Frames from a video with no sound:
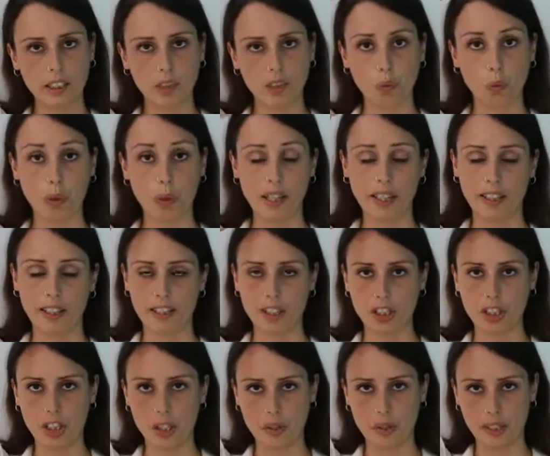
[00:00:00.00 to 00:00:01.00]
When I
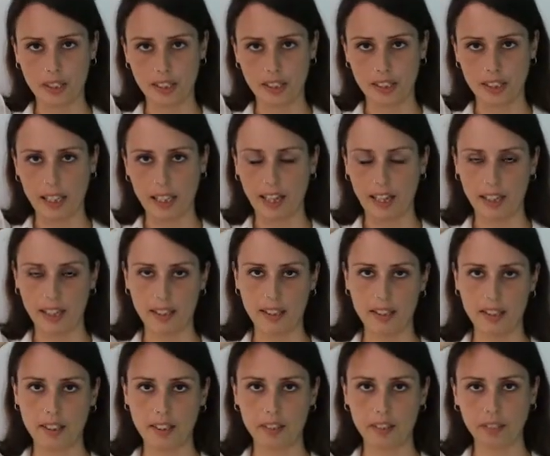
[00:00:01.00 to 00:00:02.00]
choose to say
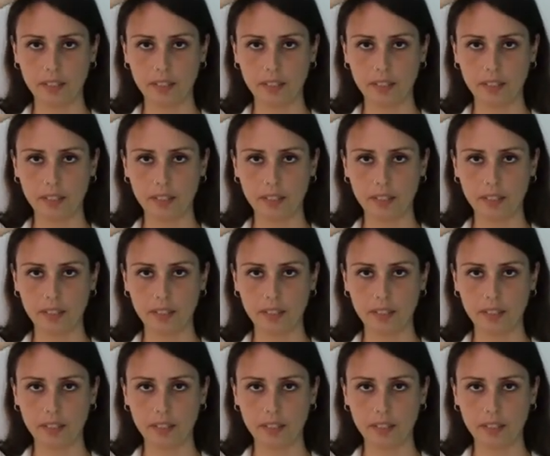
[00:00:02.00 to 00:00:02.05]
it,